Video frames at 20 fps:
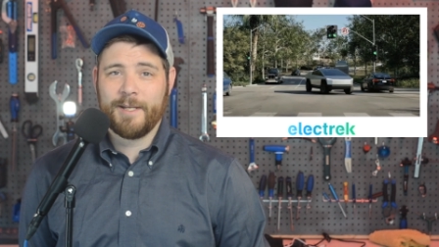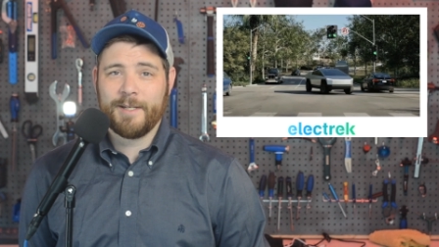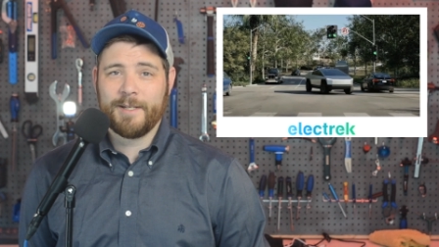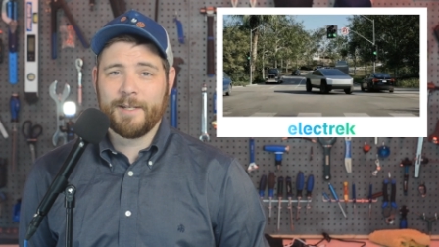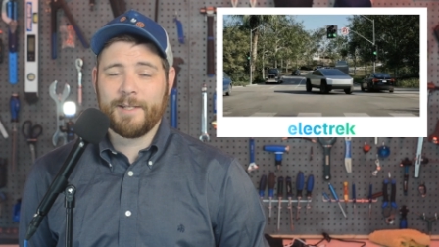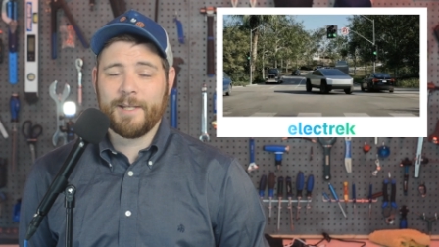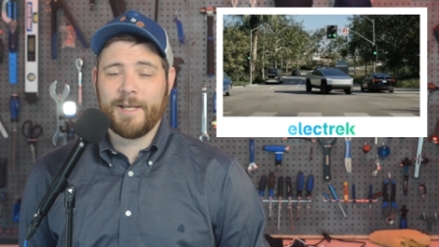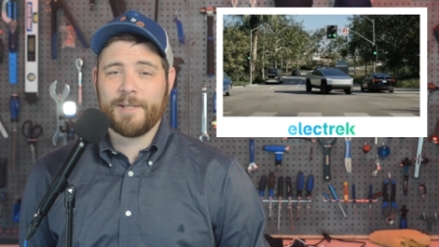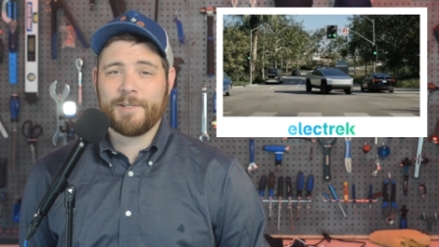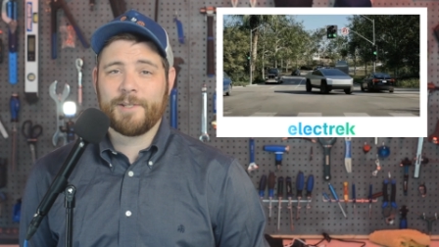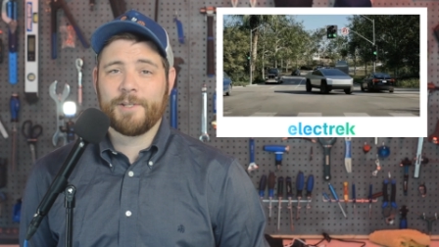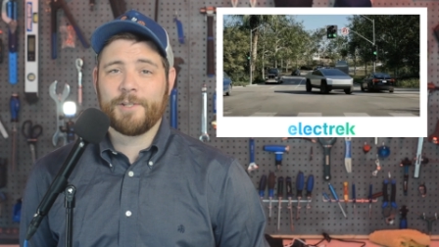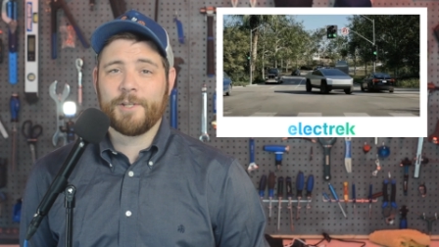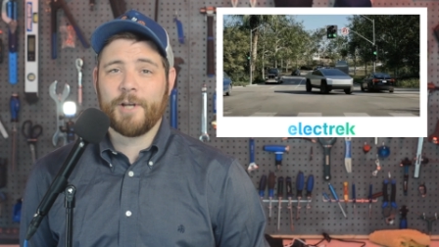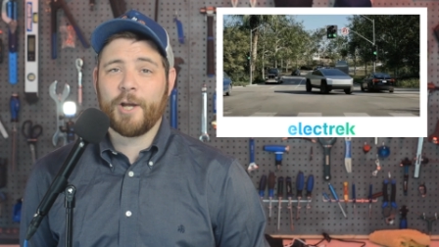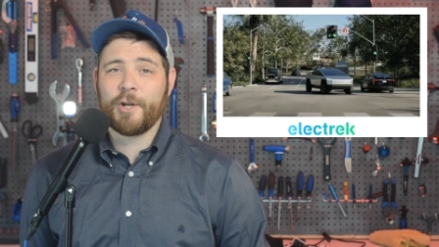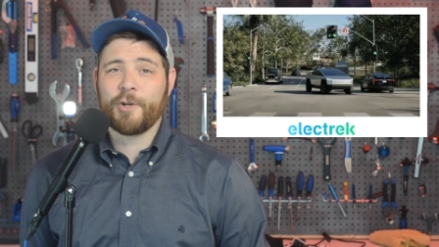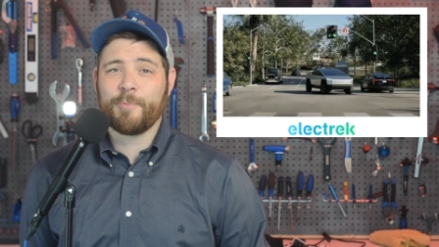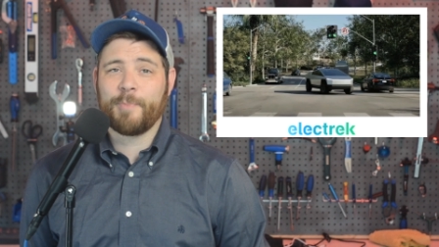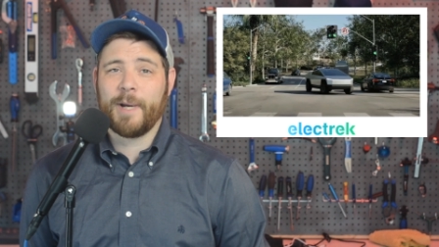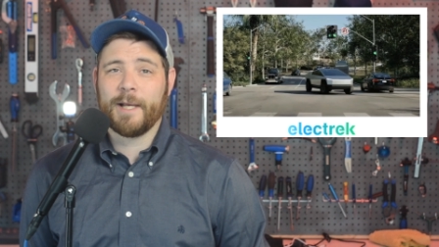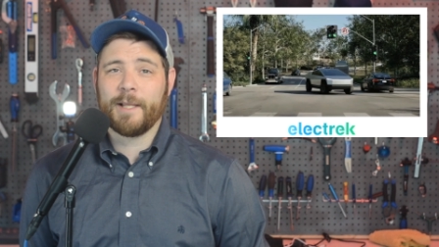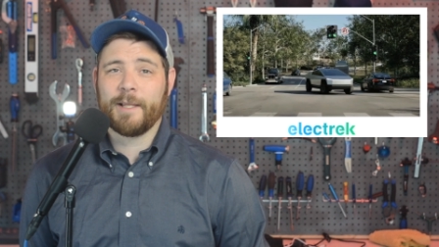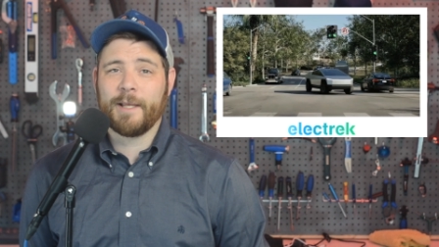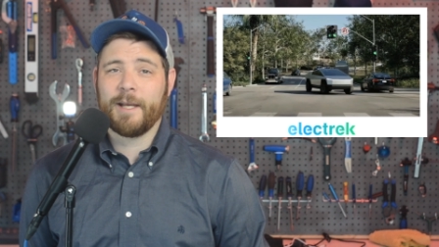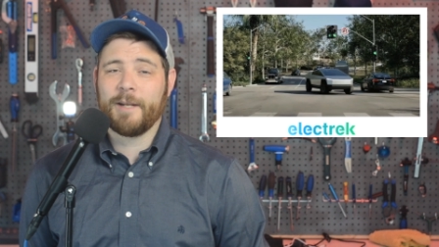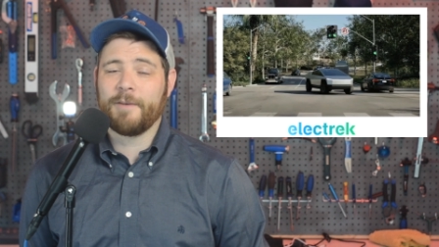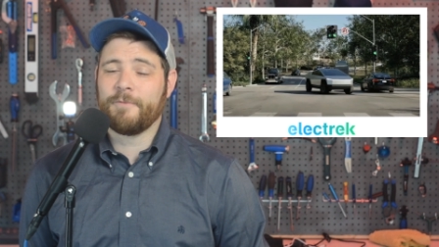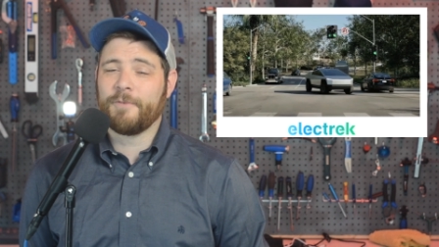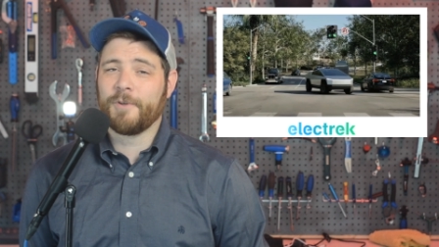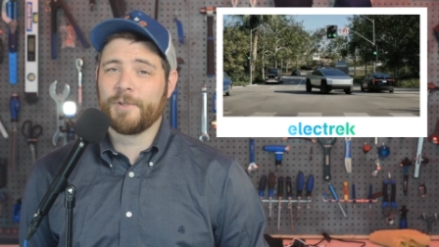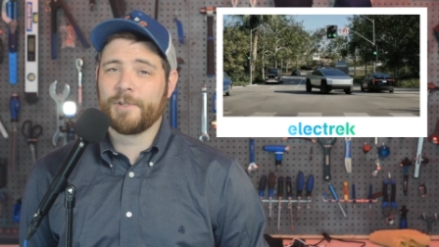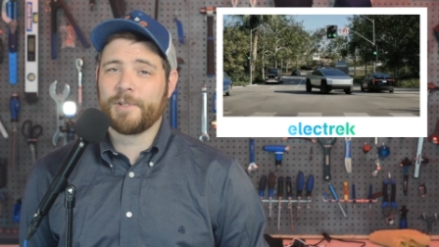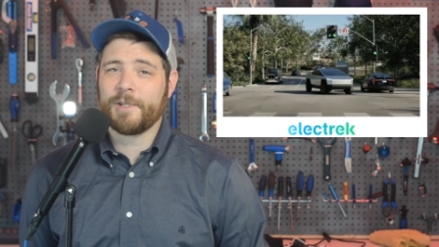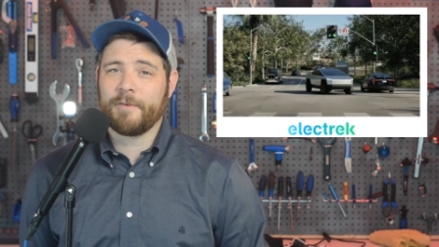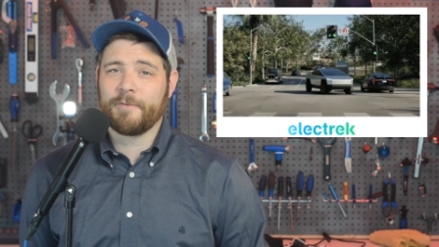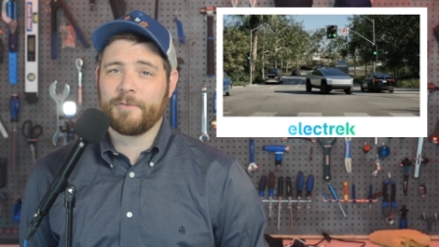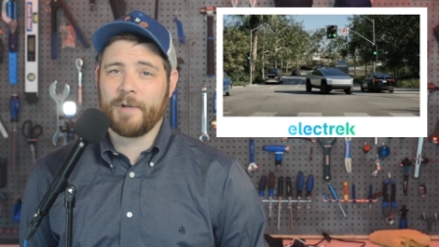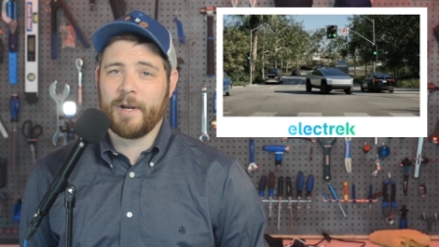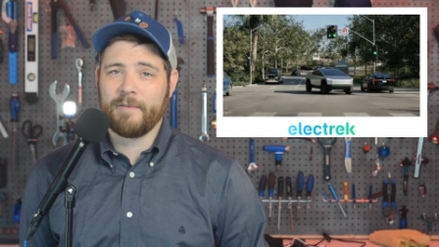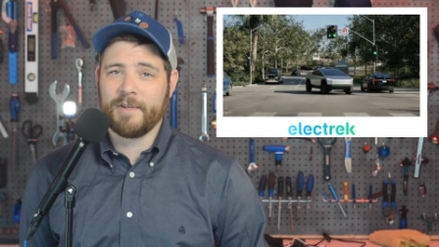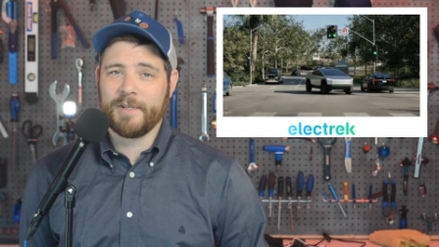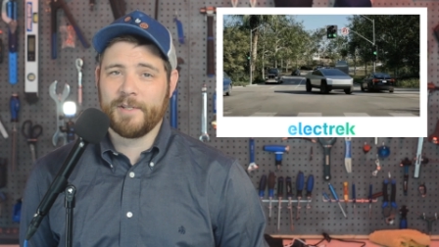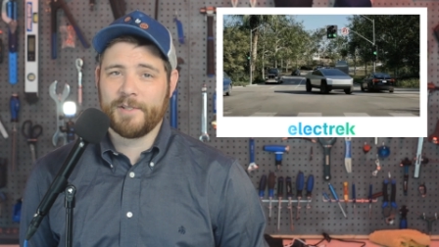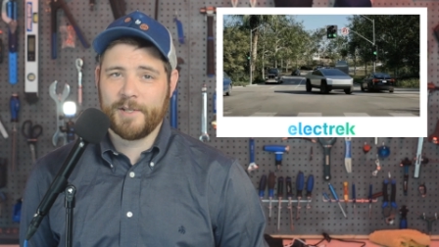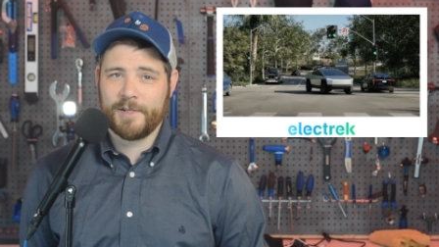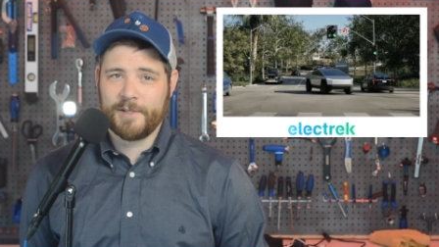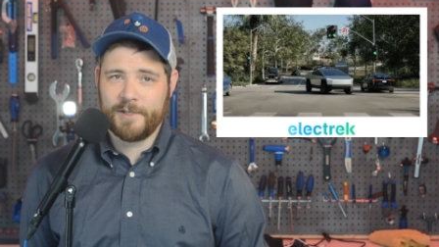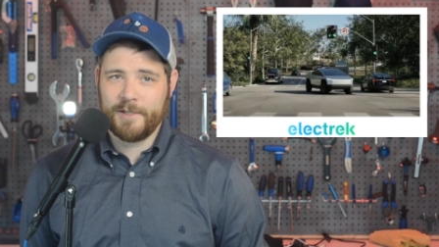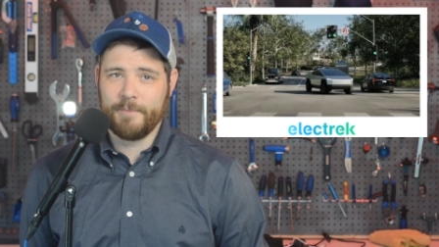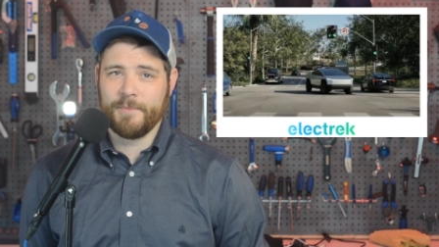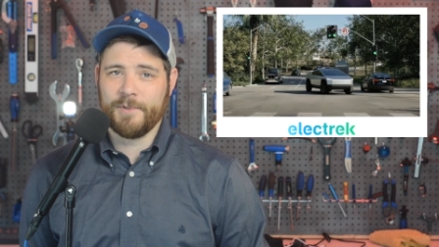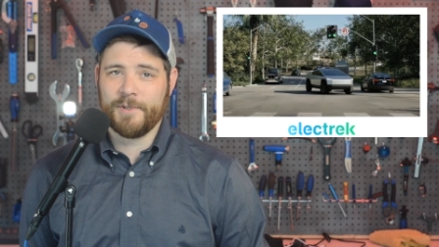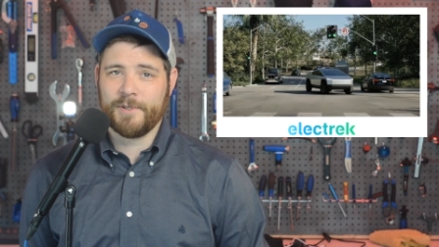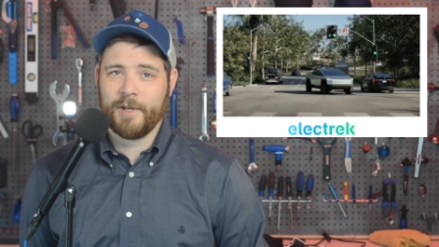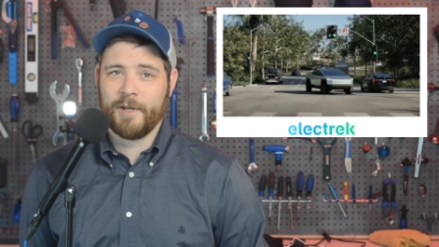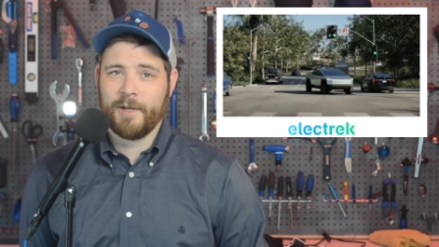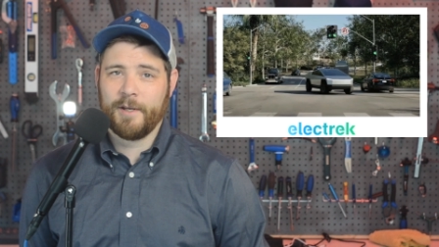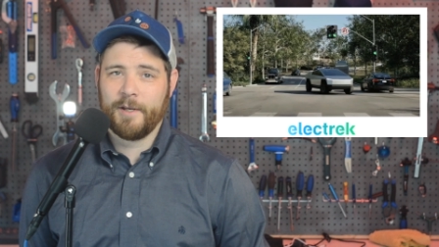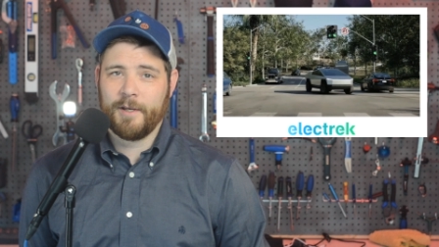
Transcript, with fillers: to test its autopilot and full self driving systems.